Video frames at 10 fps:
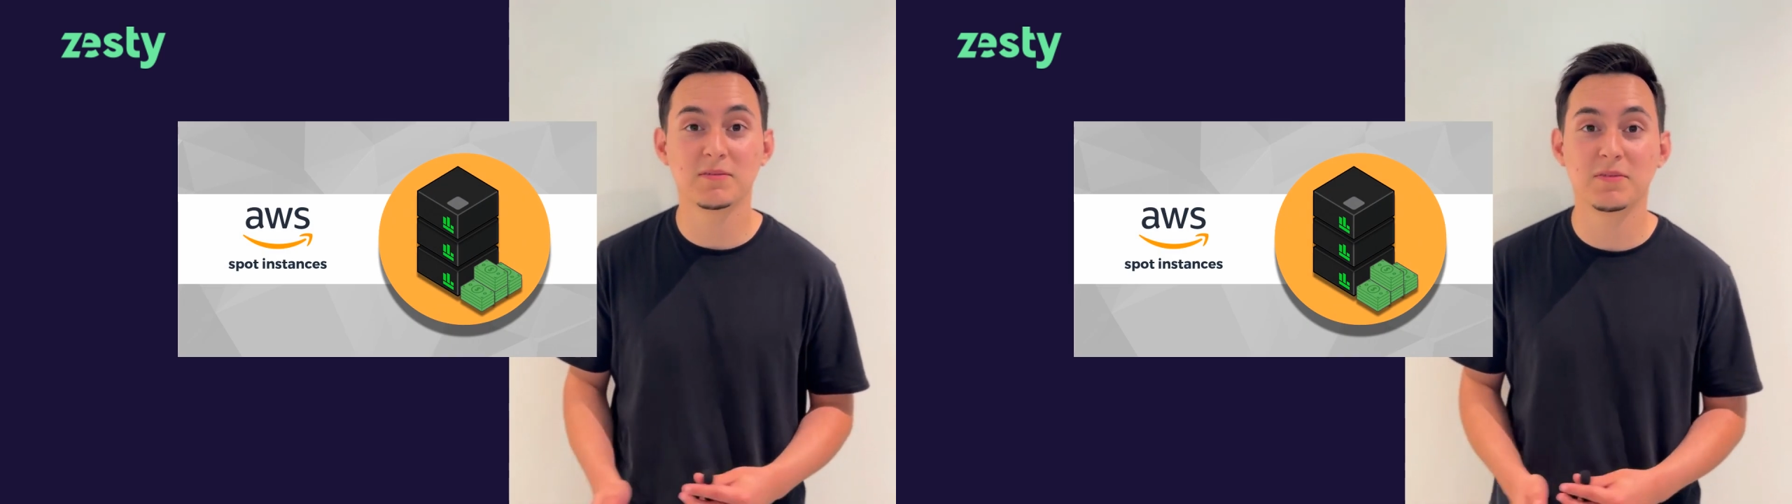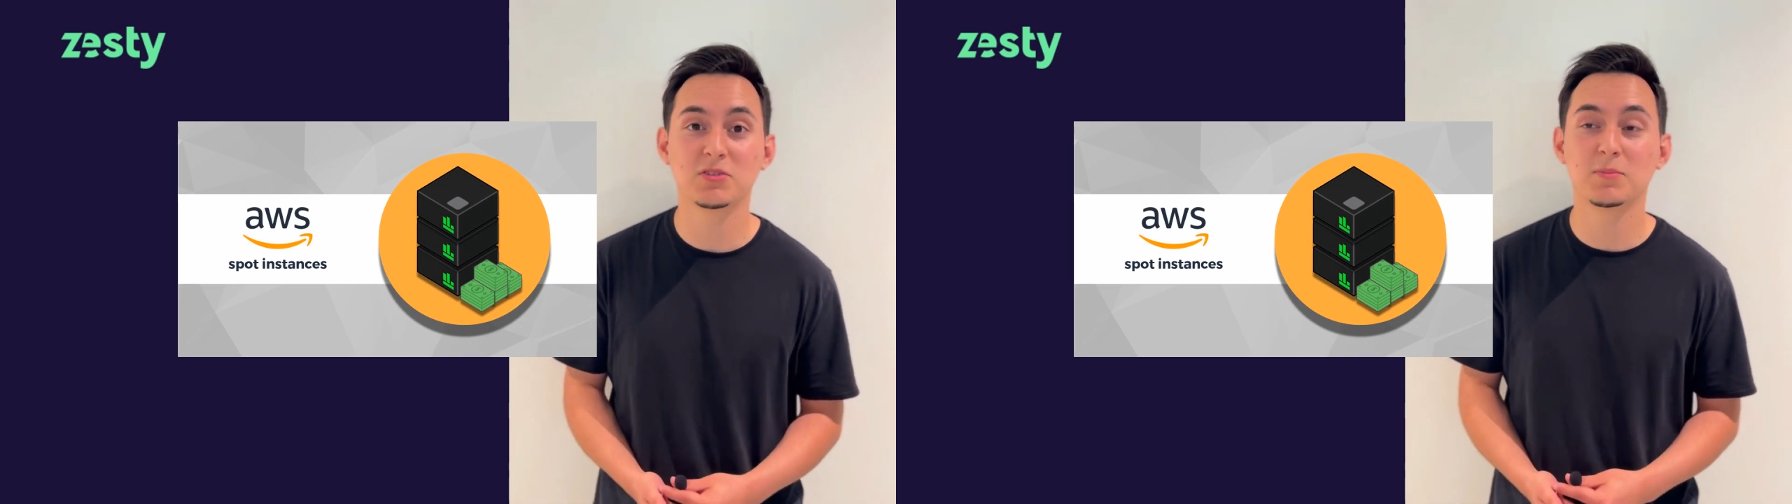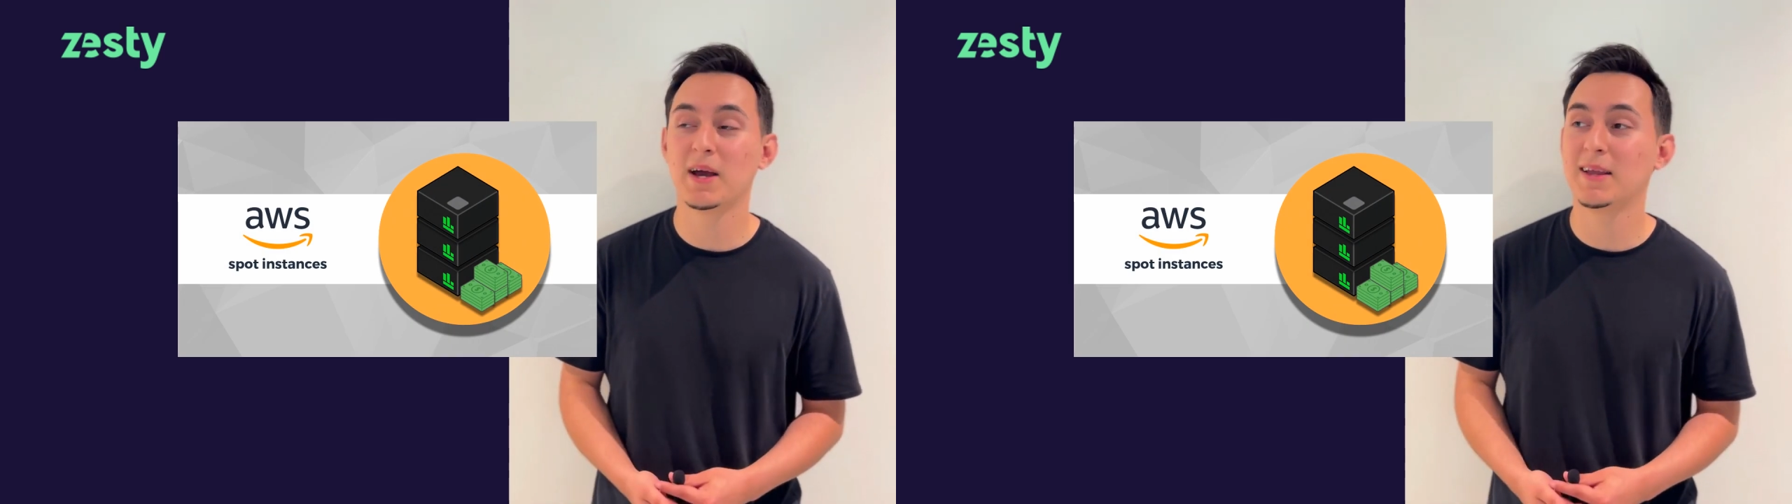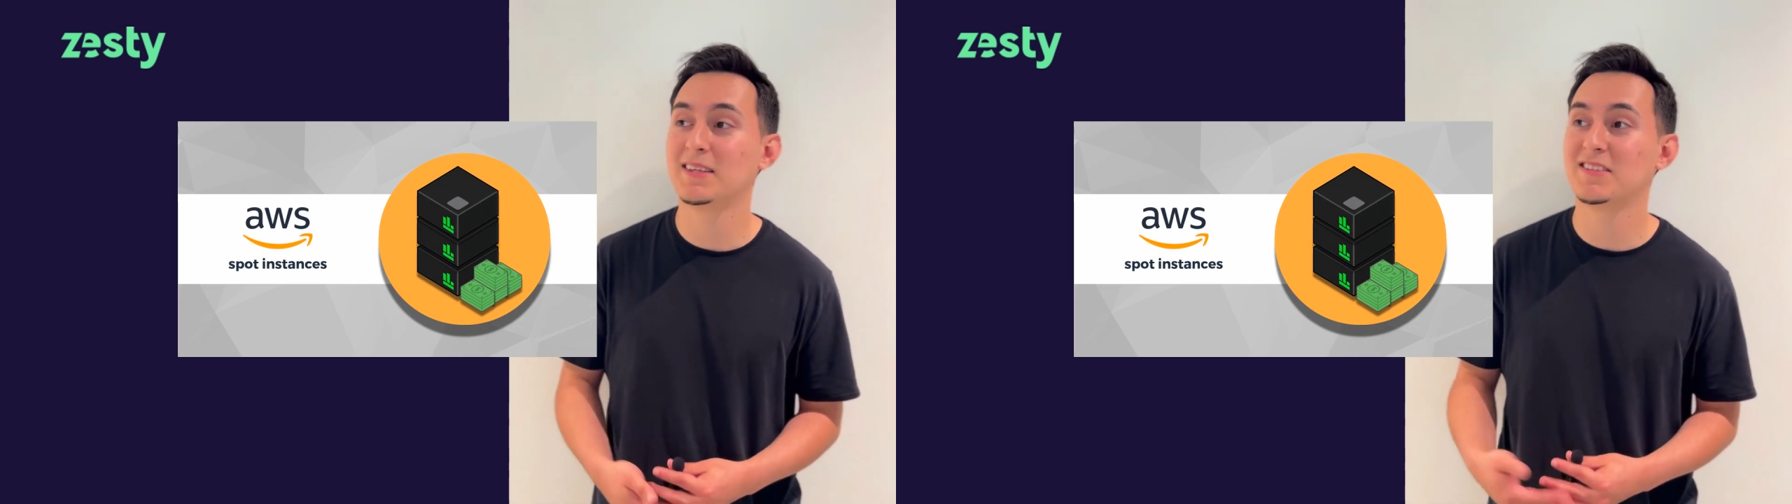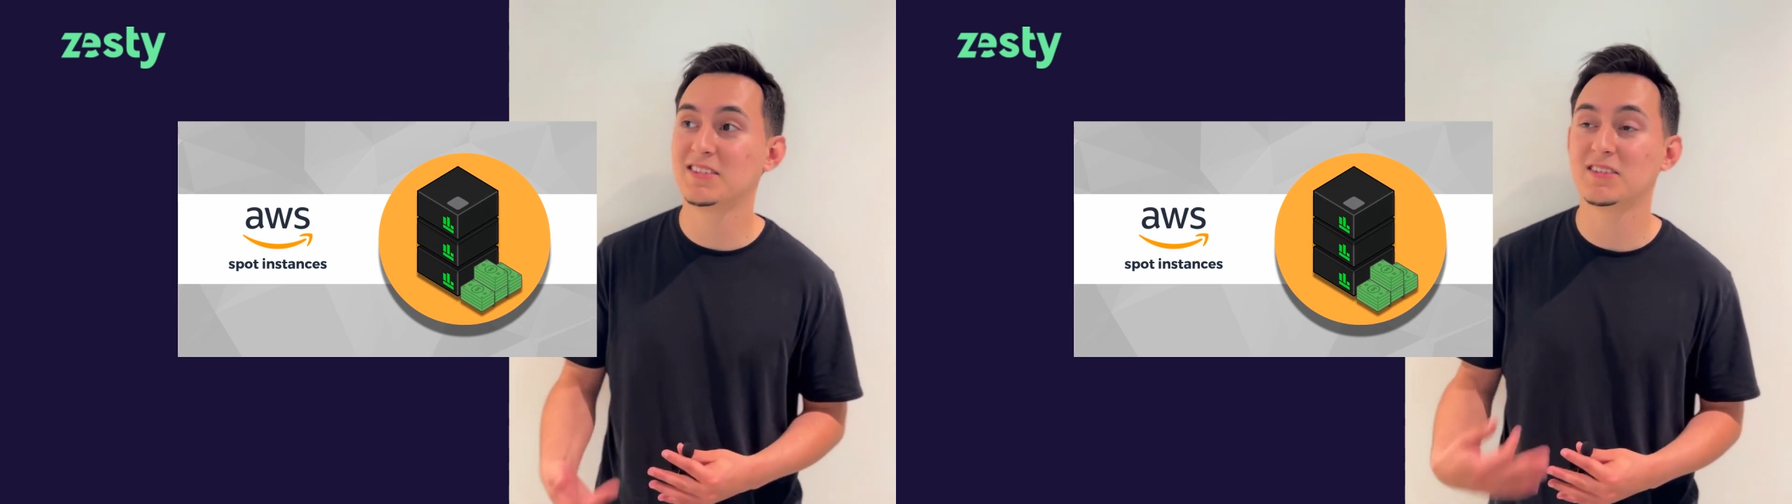Spot
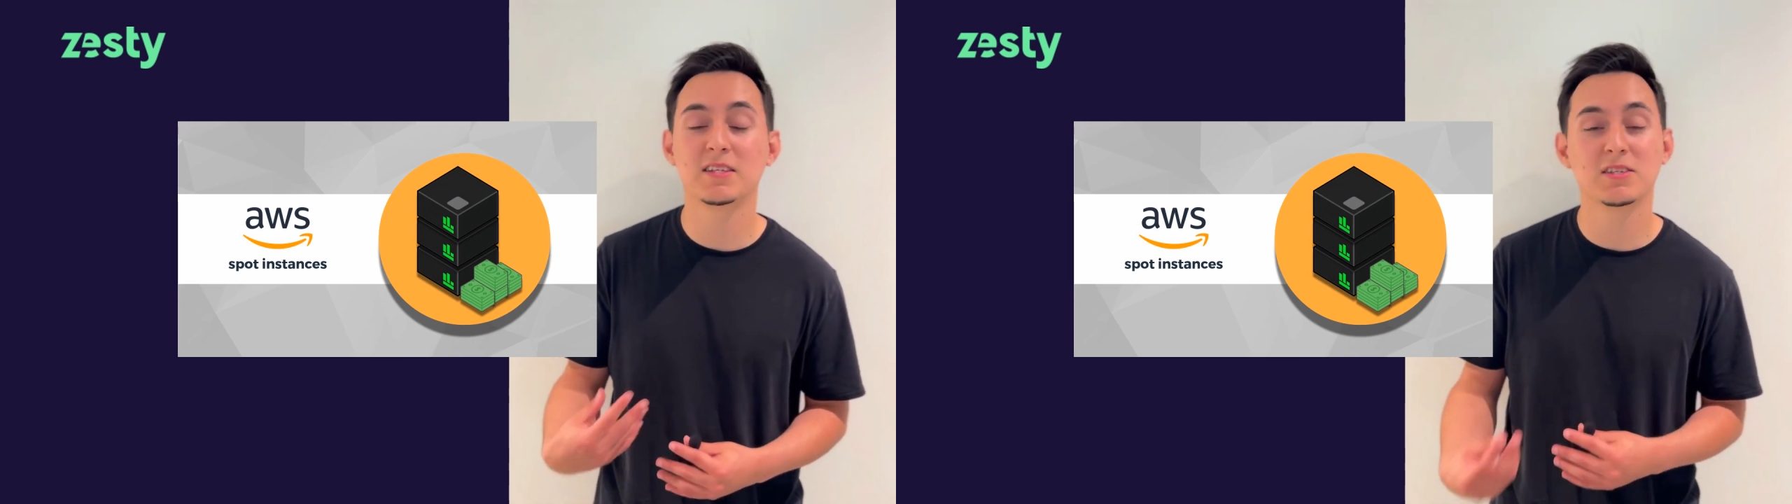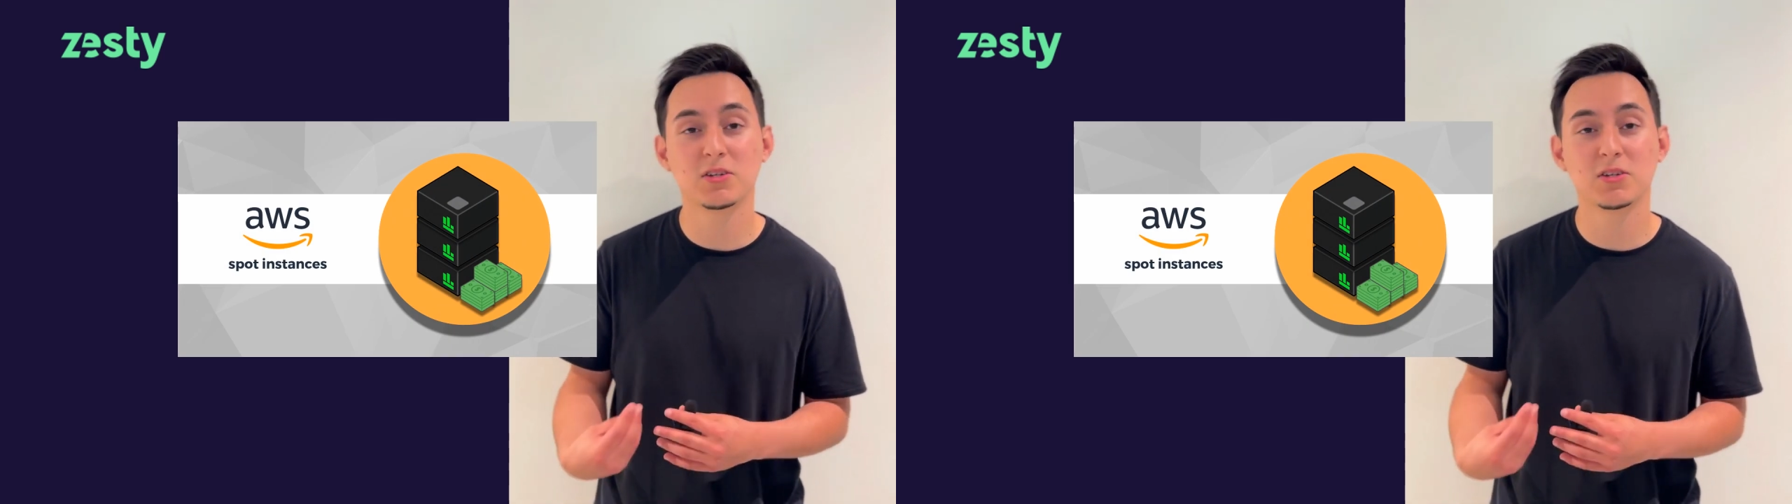Instances